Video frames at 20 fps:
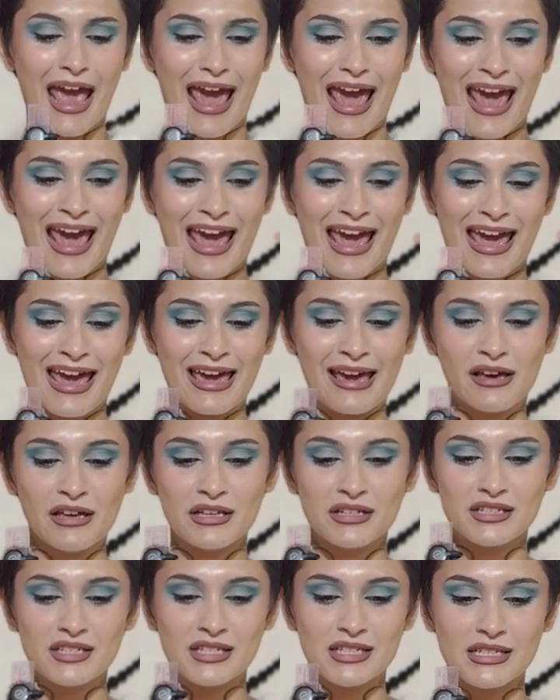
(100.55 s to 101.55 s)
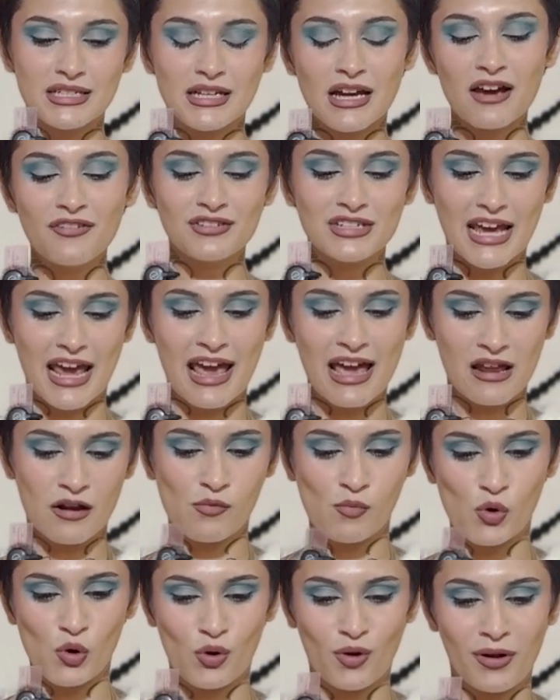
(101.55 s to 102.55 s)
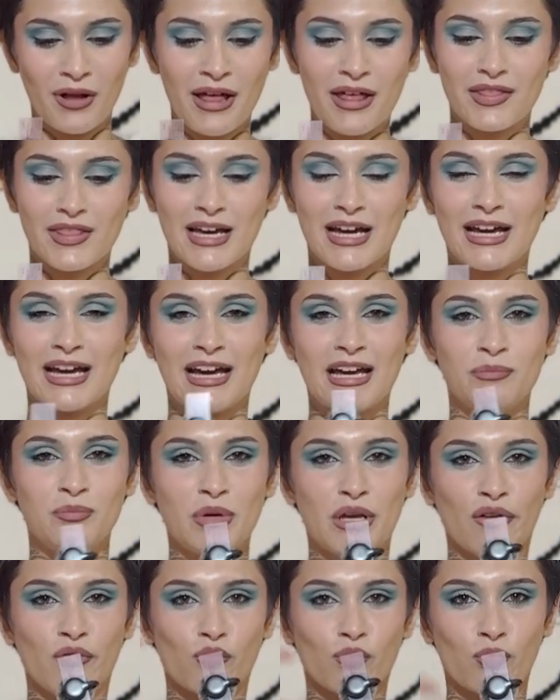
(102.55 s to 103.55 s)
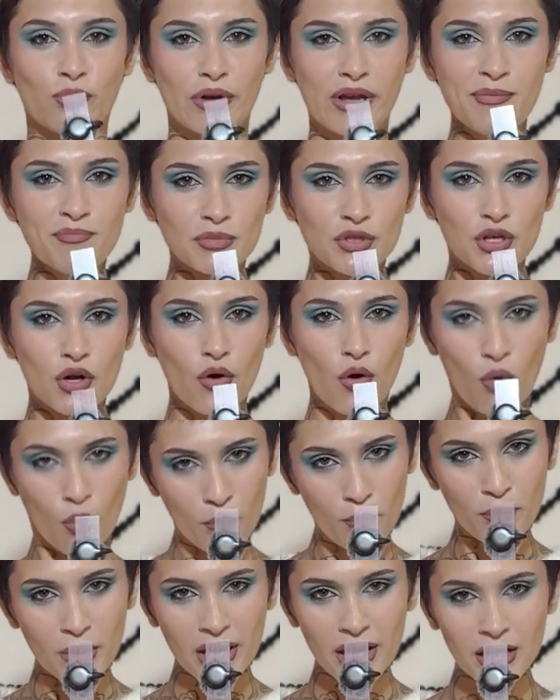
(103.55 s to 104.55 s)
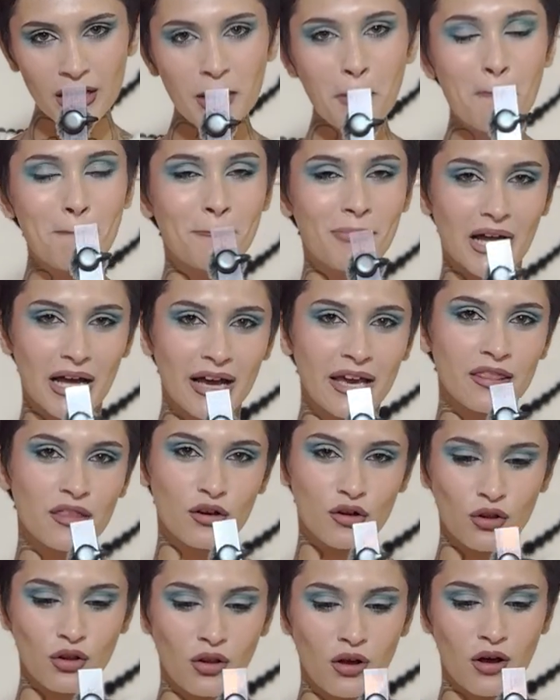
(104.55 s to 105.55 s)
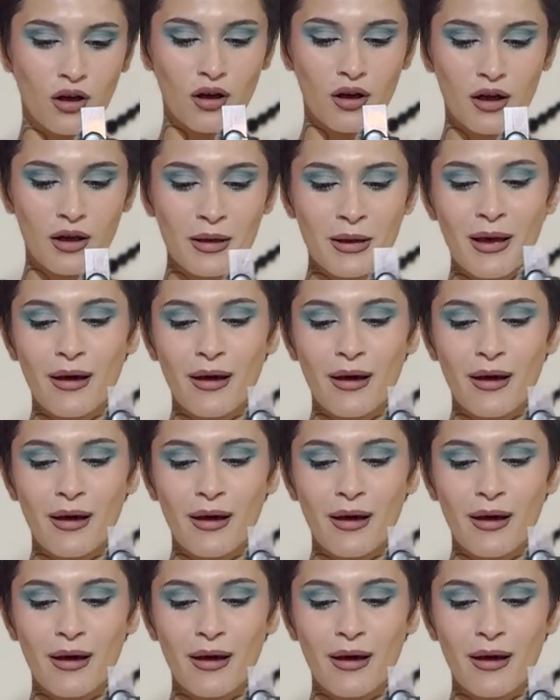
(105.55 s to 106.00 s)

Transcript: a stuffed animal that had been ripped open by the claw,